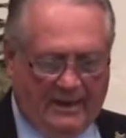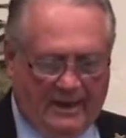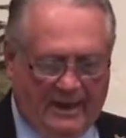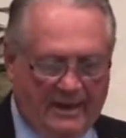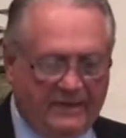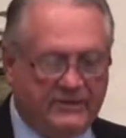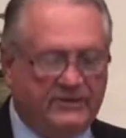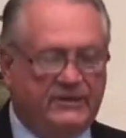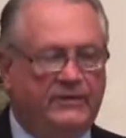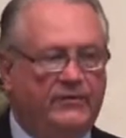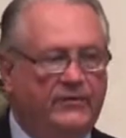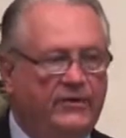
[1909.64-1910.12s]

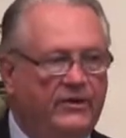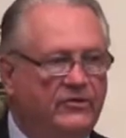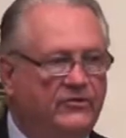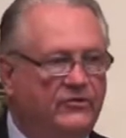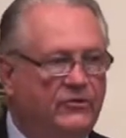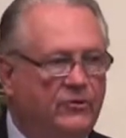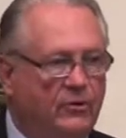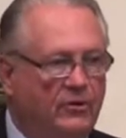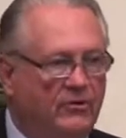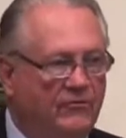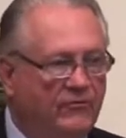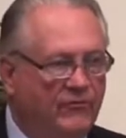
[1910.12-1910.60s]
activities
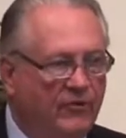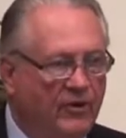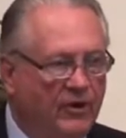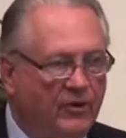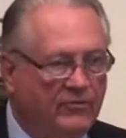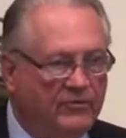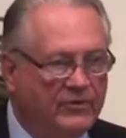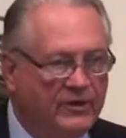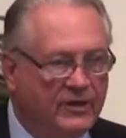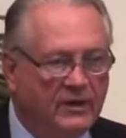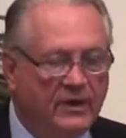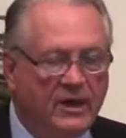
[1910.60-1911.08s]
they're
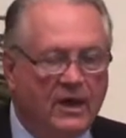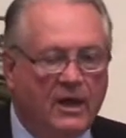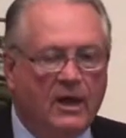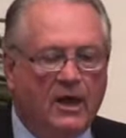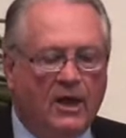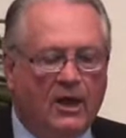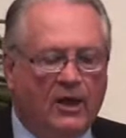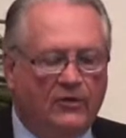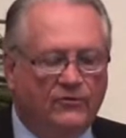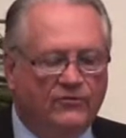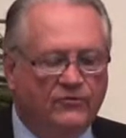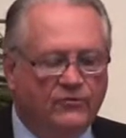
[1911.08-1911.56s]
involved in,
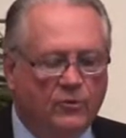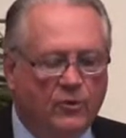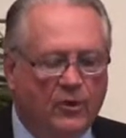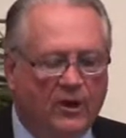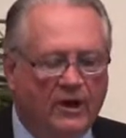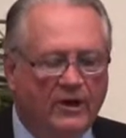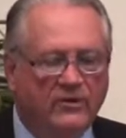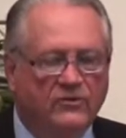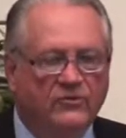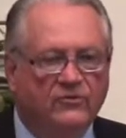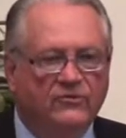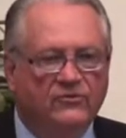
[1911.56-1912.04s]
is
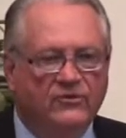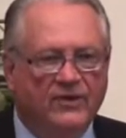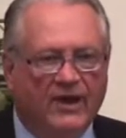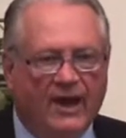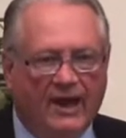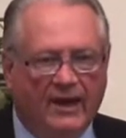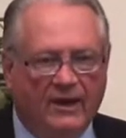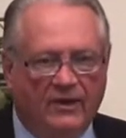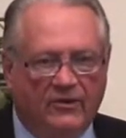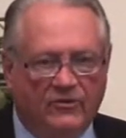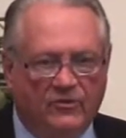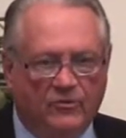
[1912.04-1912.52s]
trying to
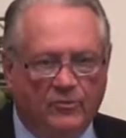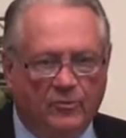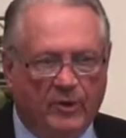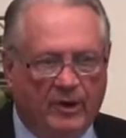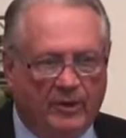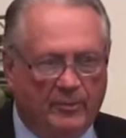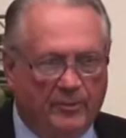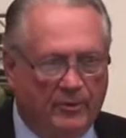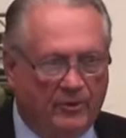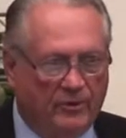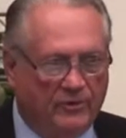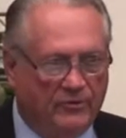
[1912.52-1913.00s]
silence
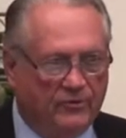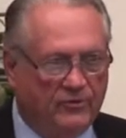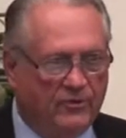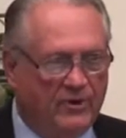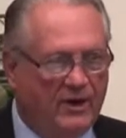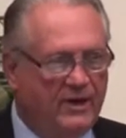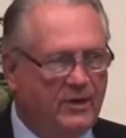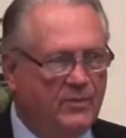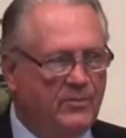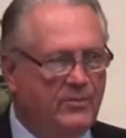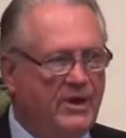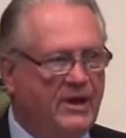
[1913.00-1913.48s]
people,
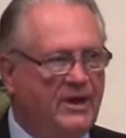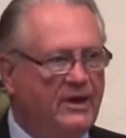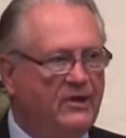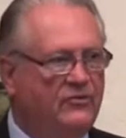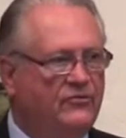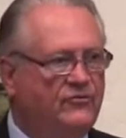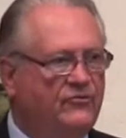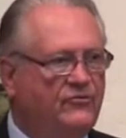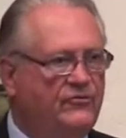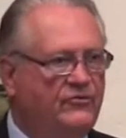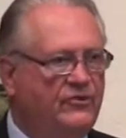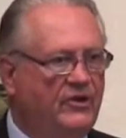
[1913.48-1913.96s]
trying to make
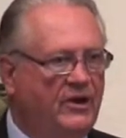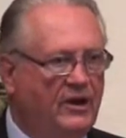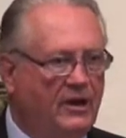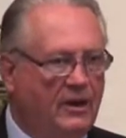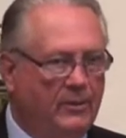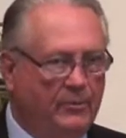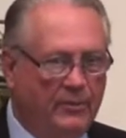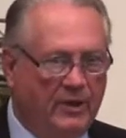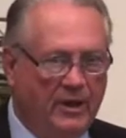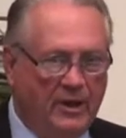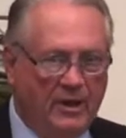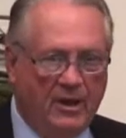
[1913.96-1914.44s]
us shut
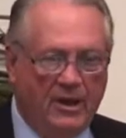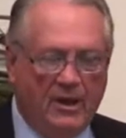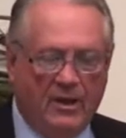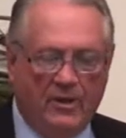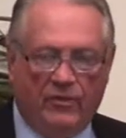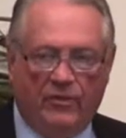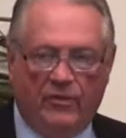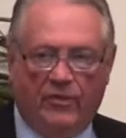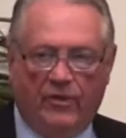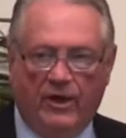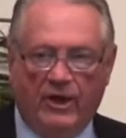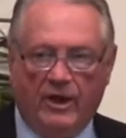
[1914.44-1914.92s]
up.
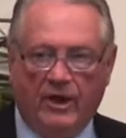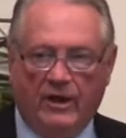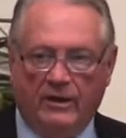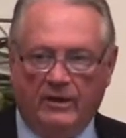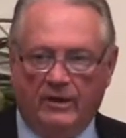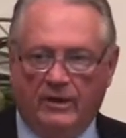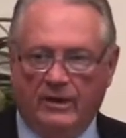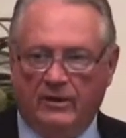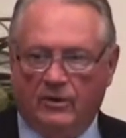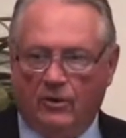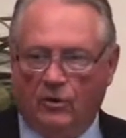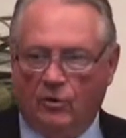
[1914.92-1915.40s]
They
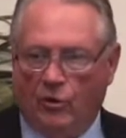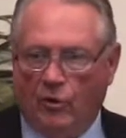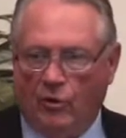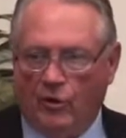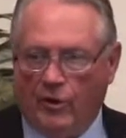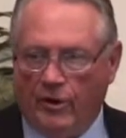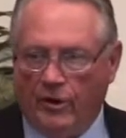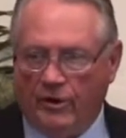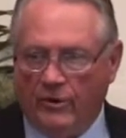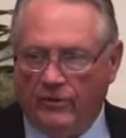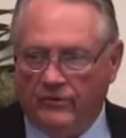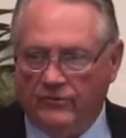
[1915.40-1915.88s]
get
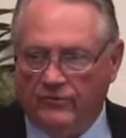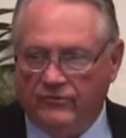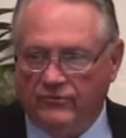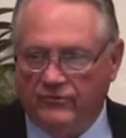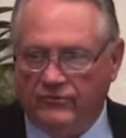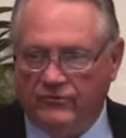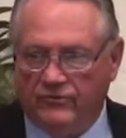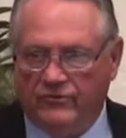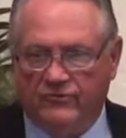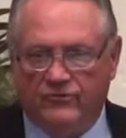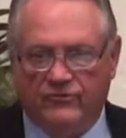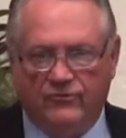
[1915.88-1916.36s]

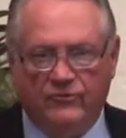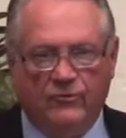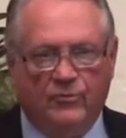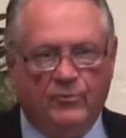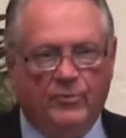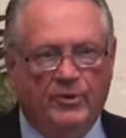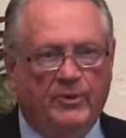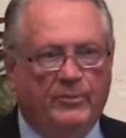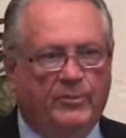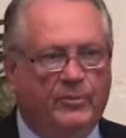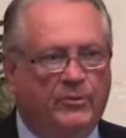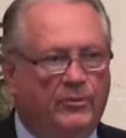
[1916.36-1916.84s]
lawyers to sue
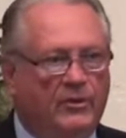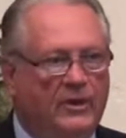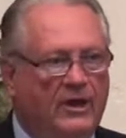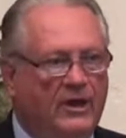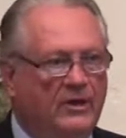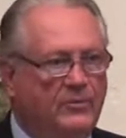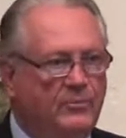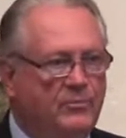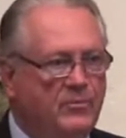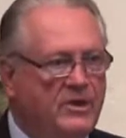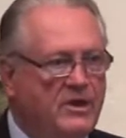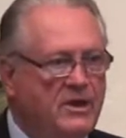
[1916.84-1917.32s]
people
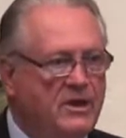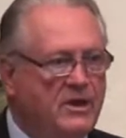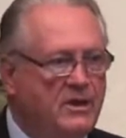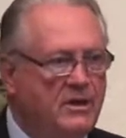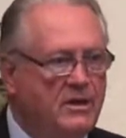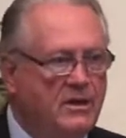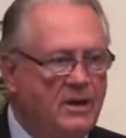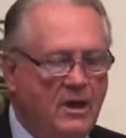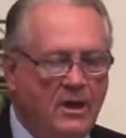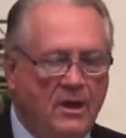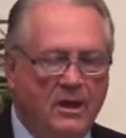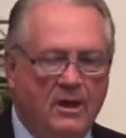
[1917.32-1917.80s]
like
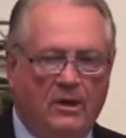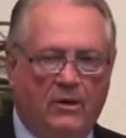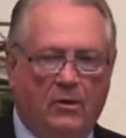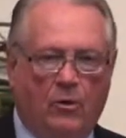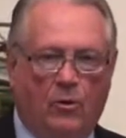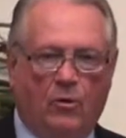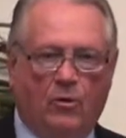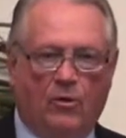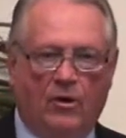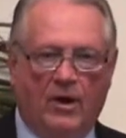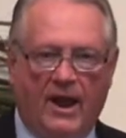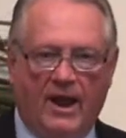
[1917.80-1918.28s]
me
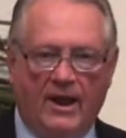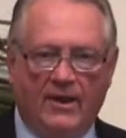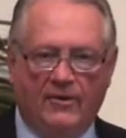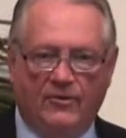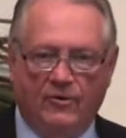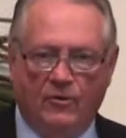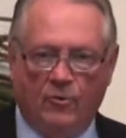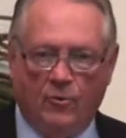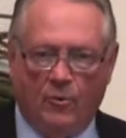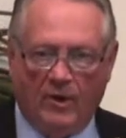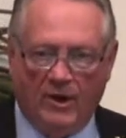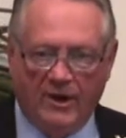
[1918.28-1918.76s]
or
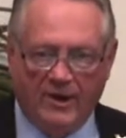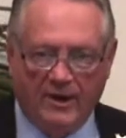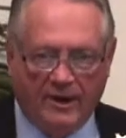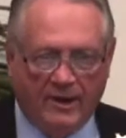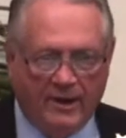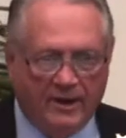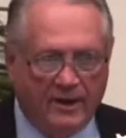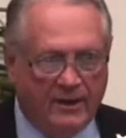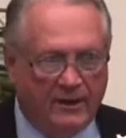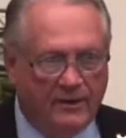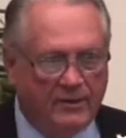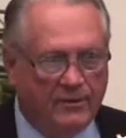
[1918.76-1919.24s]
Andrew
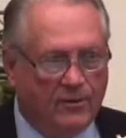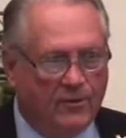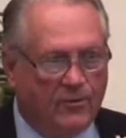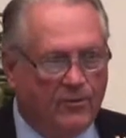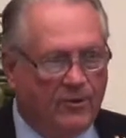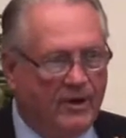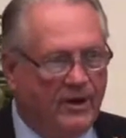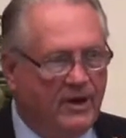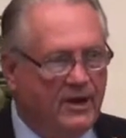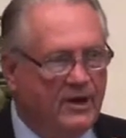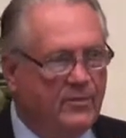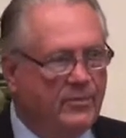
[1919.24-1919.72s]
Whitehead
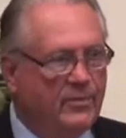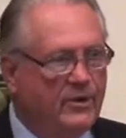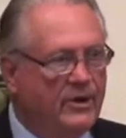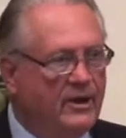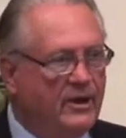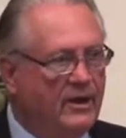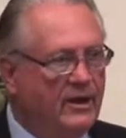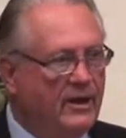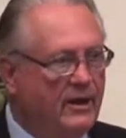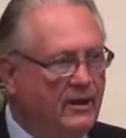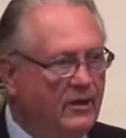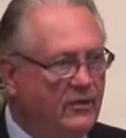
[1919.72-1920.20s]
or
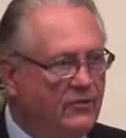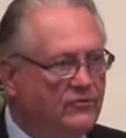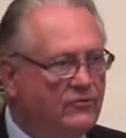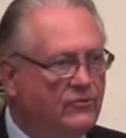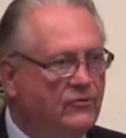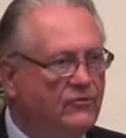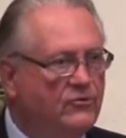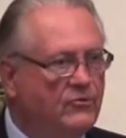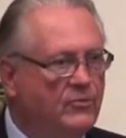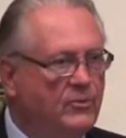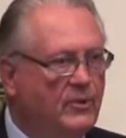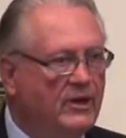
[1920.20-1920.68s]
anybody else
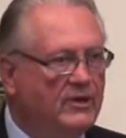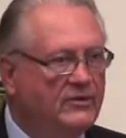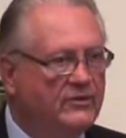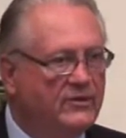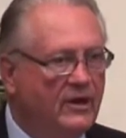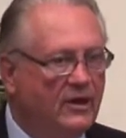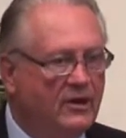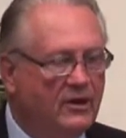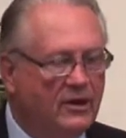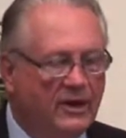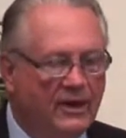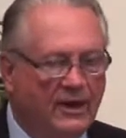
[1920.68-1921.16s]
who speaks
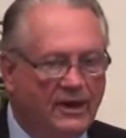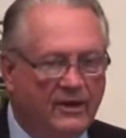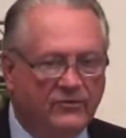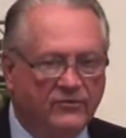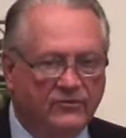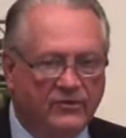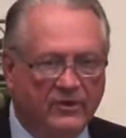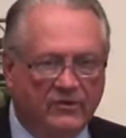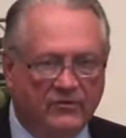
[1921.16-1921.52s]
out against